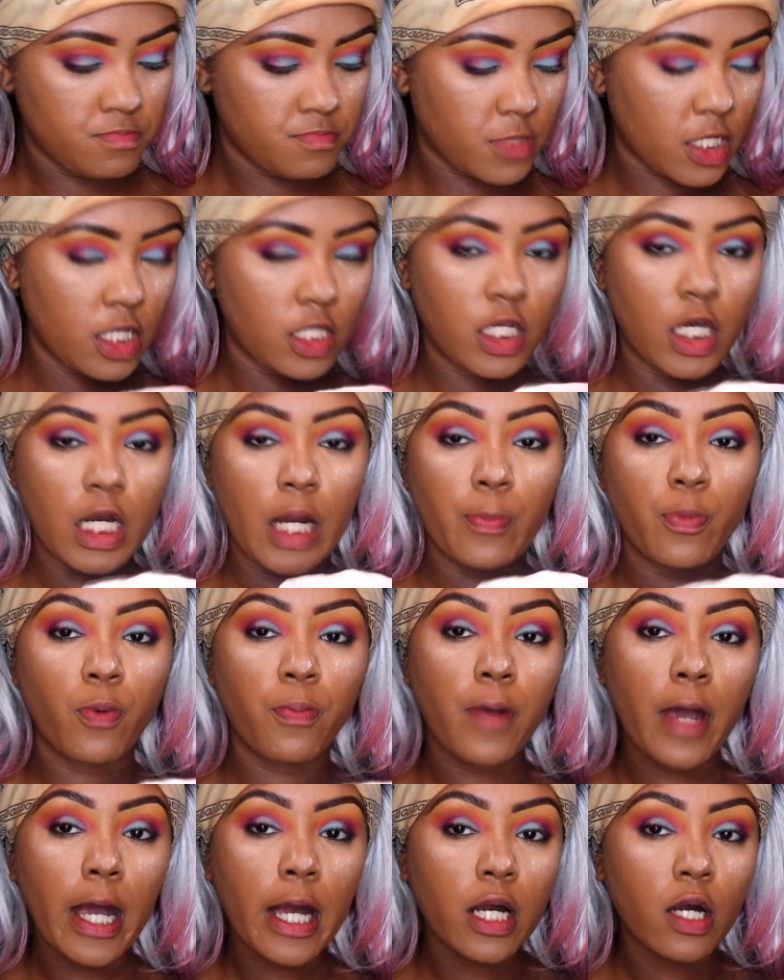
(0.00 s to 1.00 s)
and then I'm
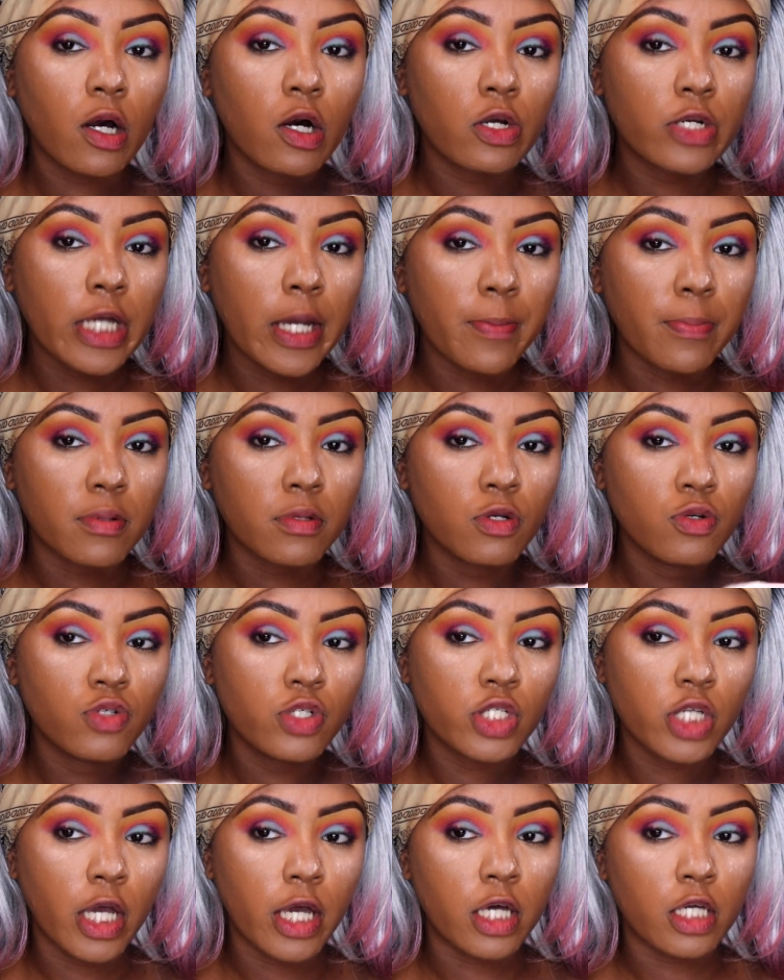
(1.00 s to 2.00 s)
gonna pack on that blue
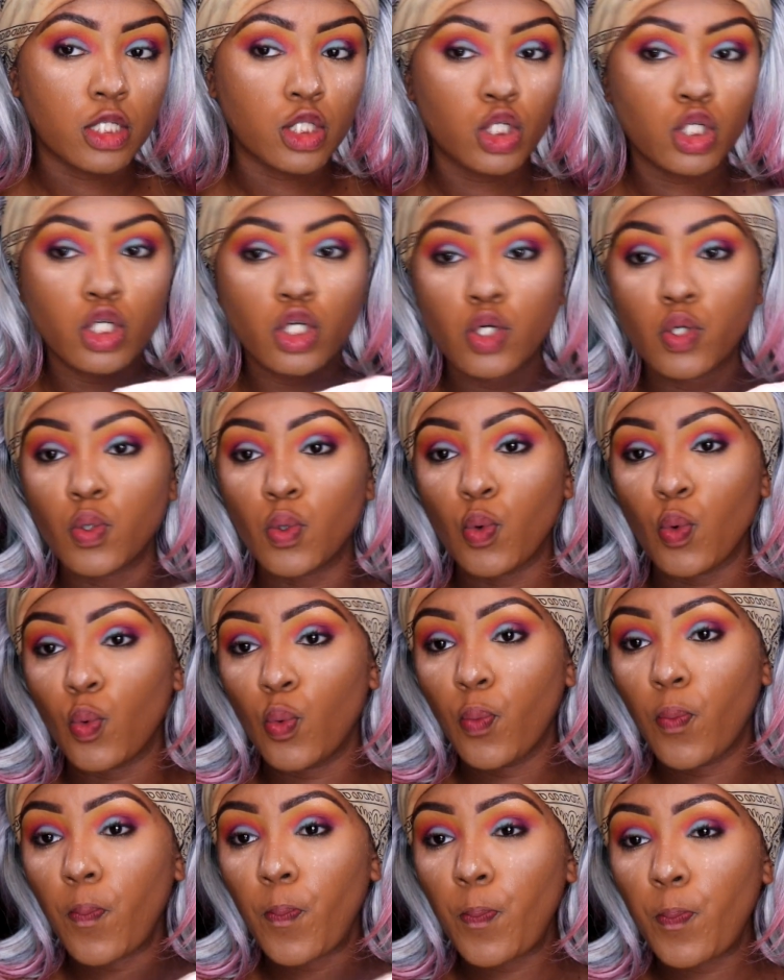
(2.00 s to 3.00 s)
shade
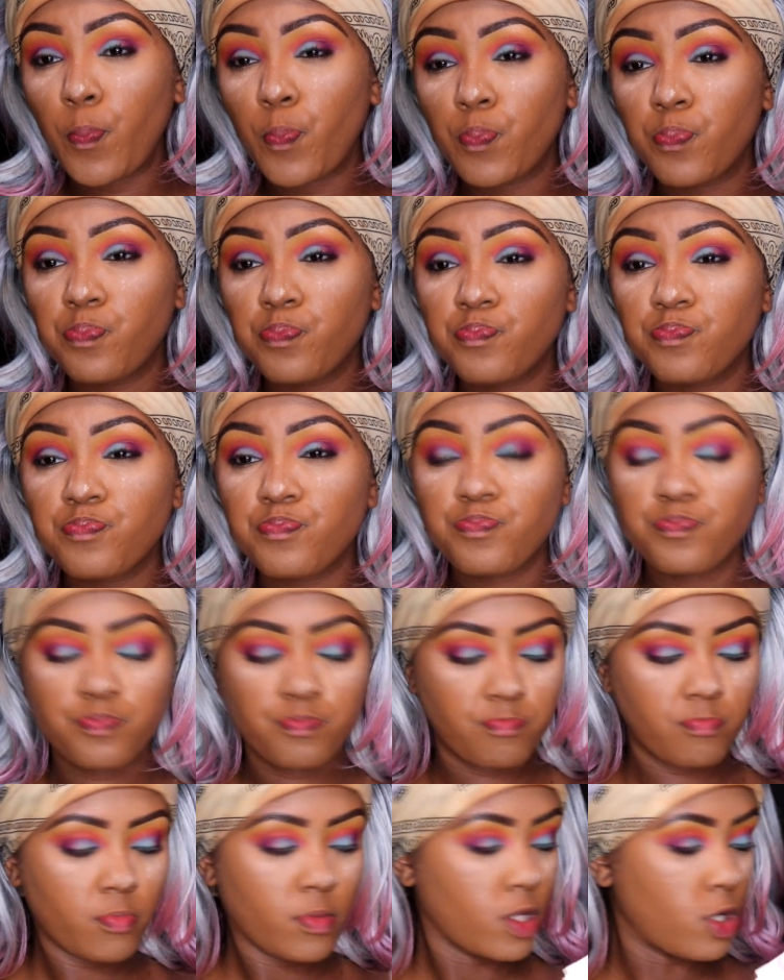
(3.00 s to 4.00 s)
too
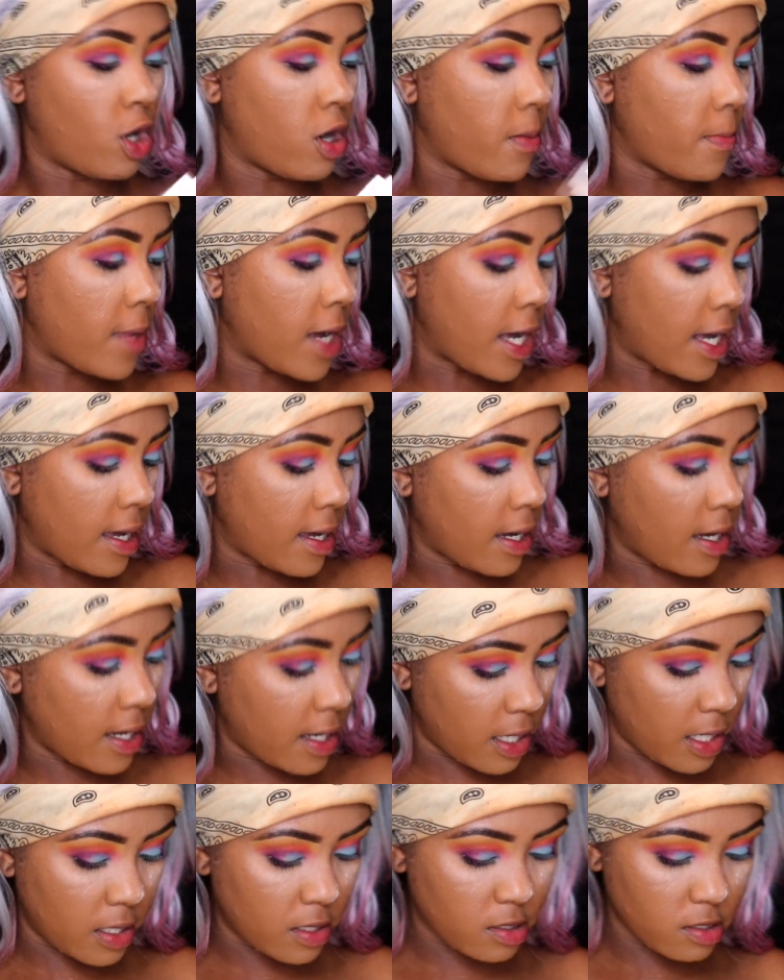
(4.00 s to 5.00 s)
on my
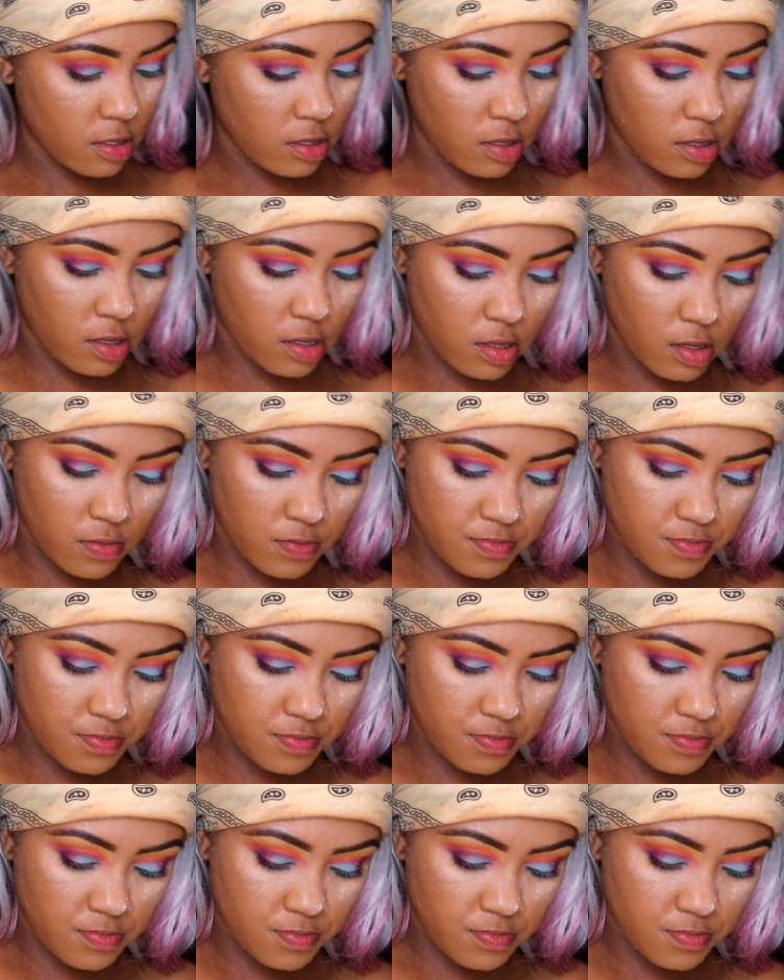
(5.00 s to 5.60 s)
eyes.